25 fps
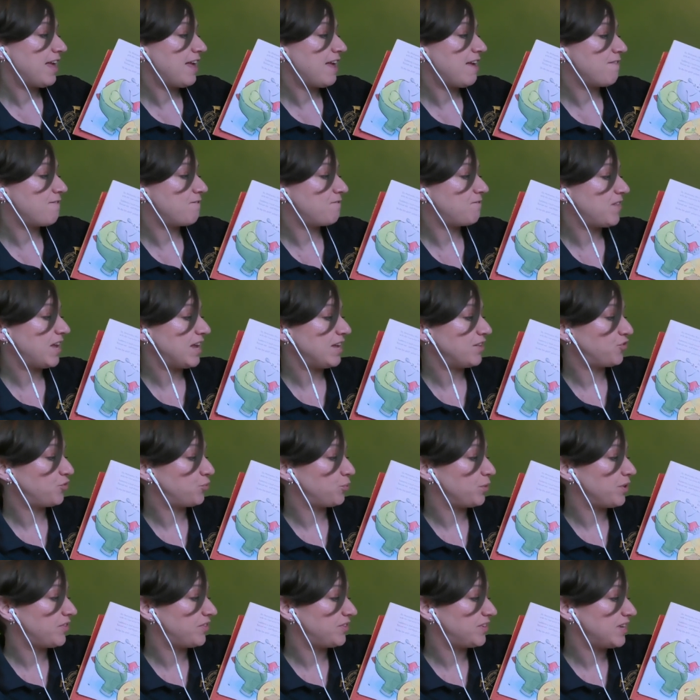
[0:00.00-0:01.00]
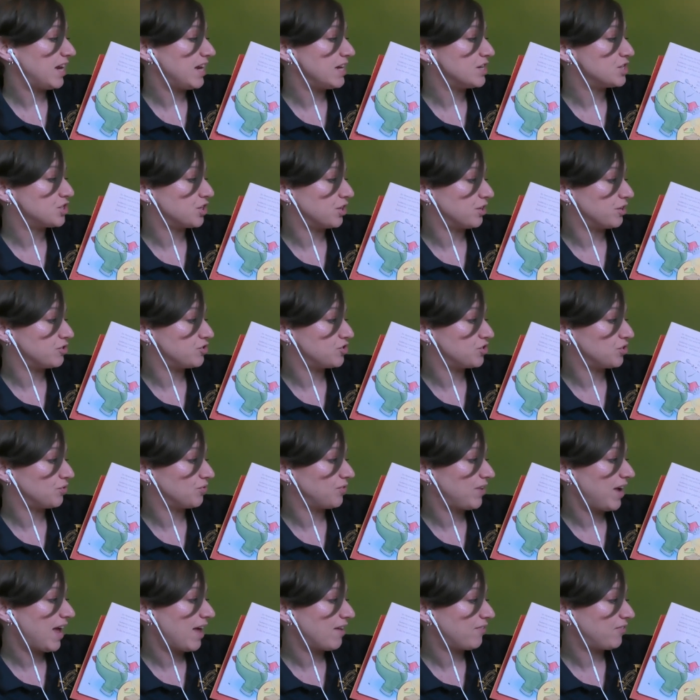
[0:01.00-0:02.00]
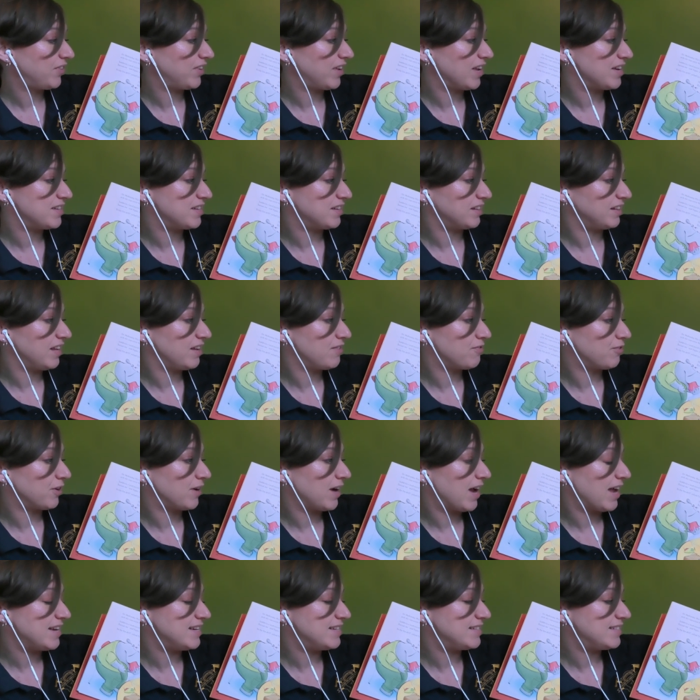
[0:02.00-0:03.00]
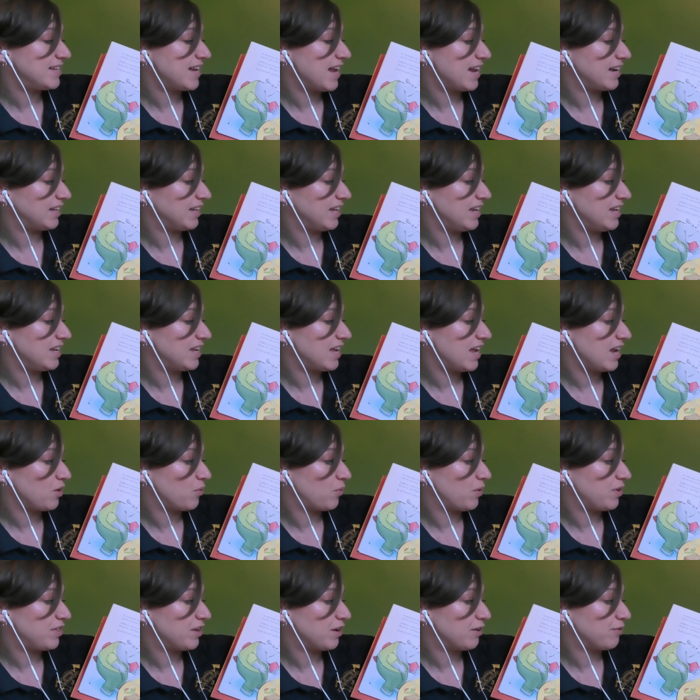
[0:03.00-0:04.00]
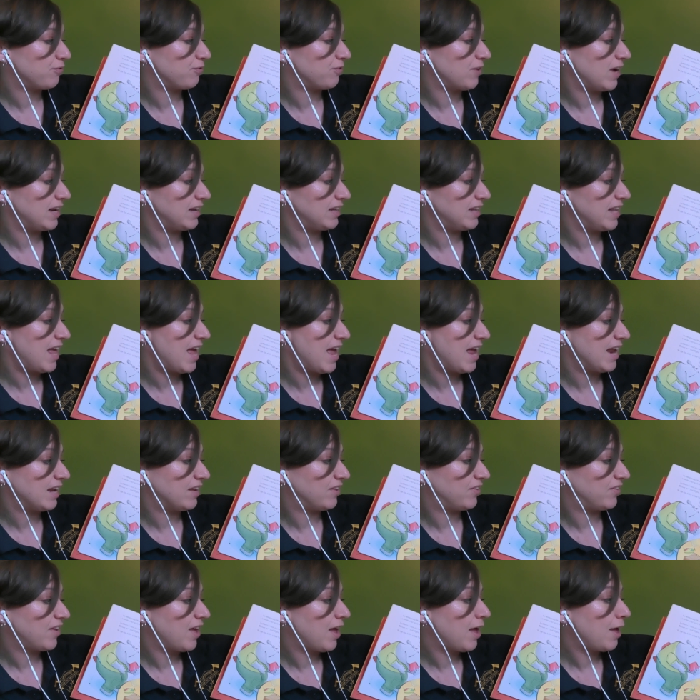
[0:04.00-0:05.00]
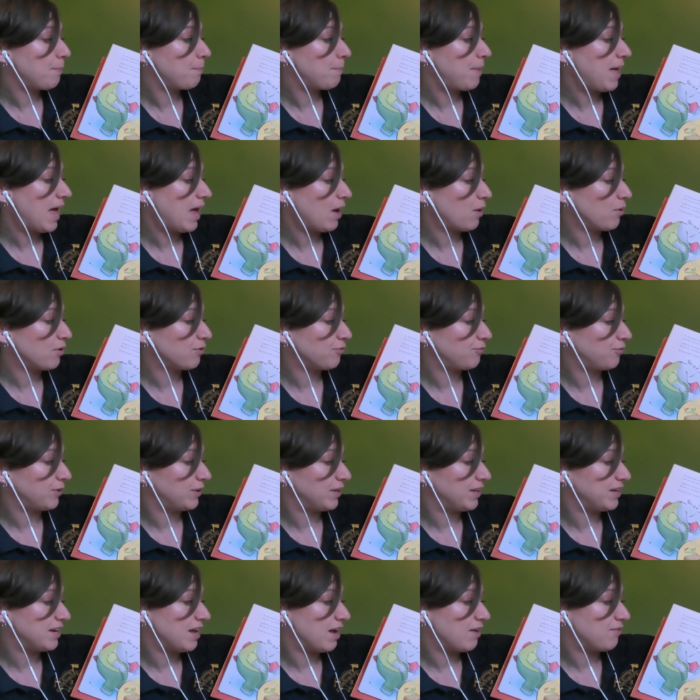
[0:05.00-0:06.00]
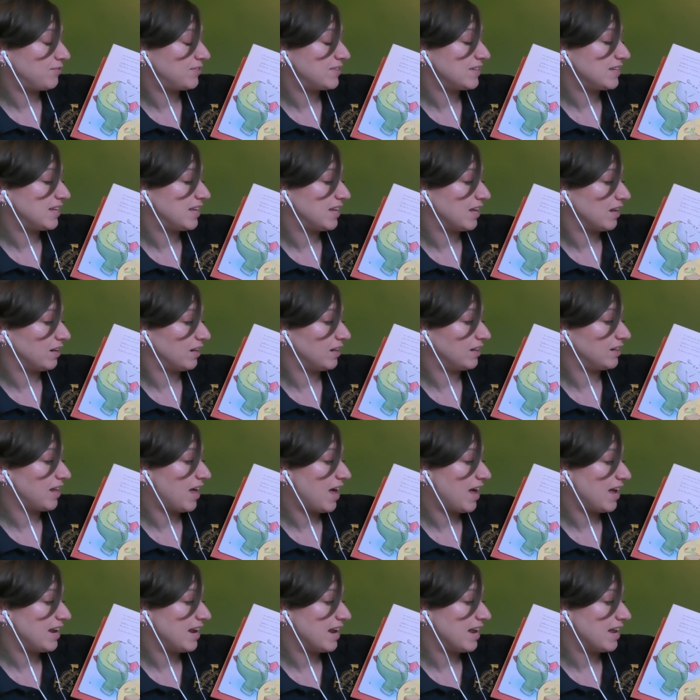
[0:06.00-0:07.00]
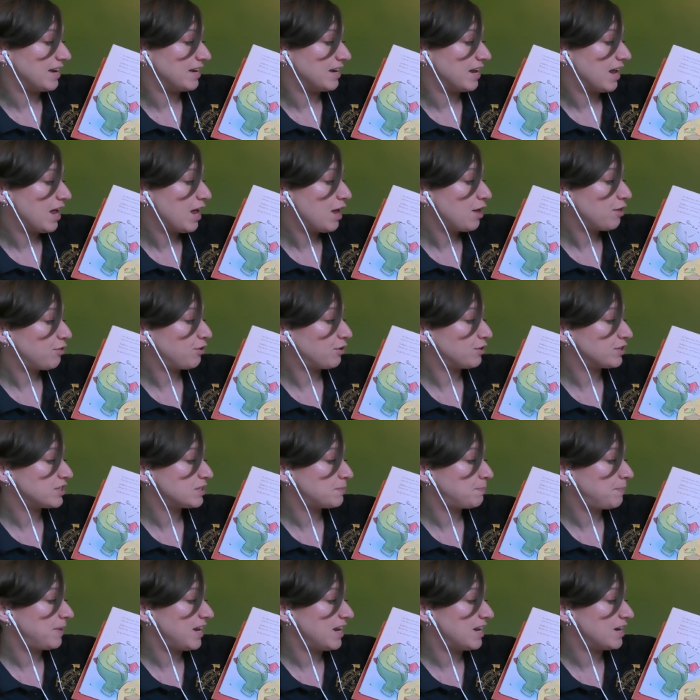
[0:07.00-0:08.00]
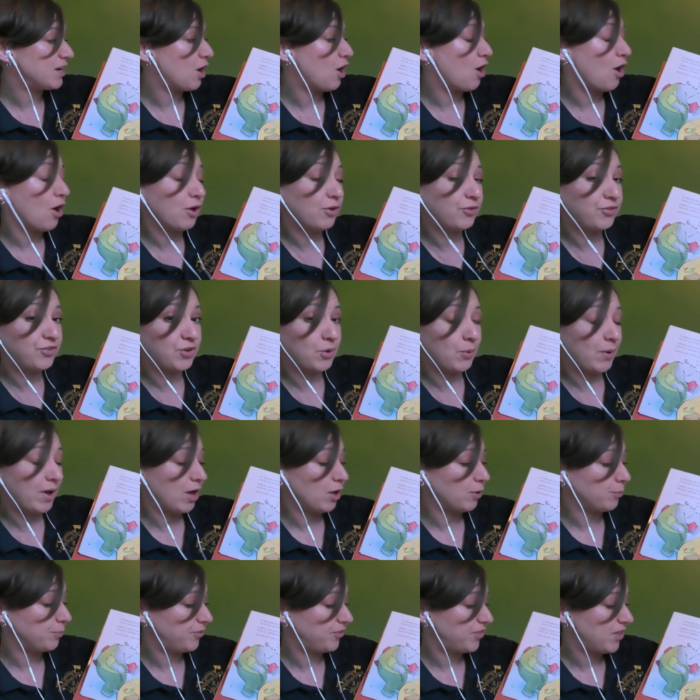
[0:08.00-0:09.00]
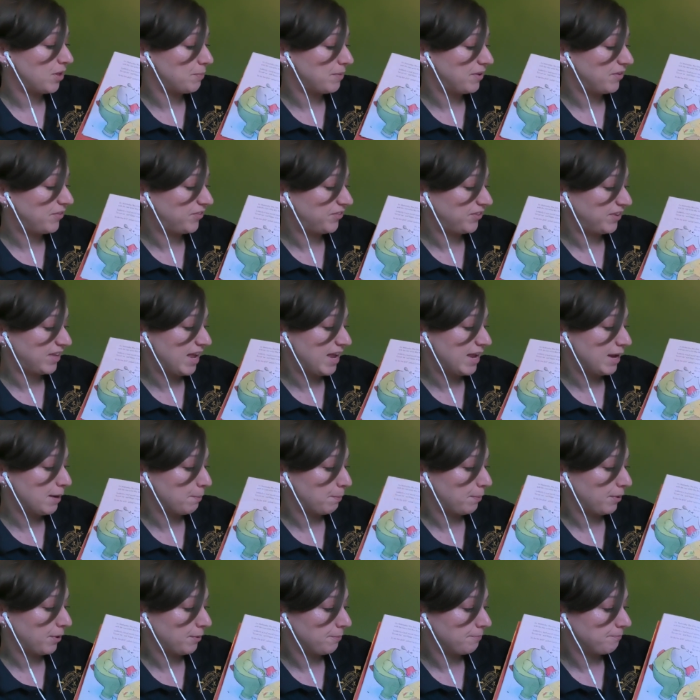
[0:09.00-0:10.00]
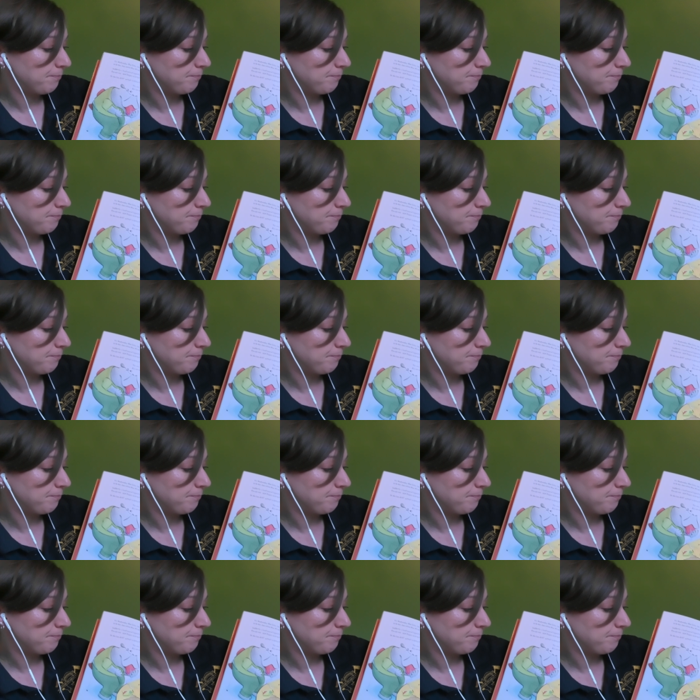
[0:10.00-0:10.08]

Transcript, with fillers: If faced with danger, giraffes can deliver a deadly kick with their front legs, powerful enough to kill a lion. Their speed also helps them escape.